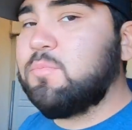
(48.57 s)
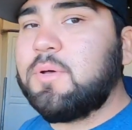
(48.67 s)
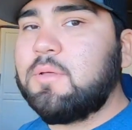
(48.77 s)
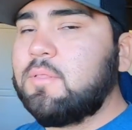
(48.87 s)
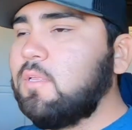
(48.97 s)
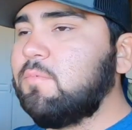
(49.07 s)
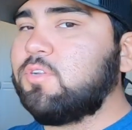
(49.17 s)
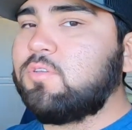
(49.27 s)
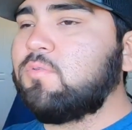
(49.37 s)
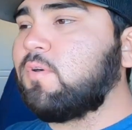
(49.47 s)
But let me
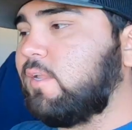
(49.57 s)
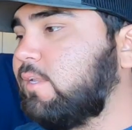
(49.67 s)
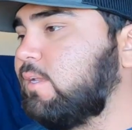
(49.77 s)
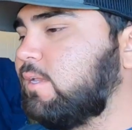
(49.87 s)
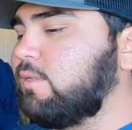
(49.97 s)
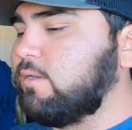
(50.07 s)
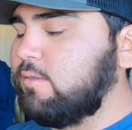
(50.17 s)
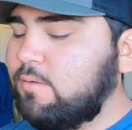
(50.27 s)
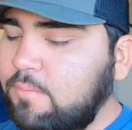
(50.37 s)
show you what I did get done.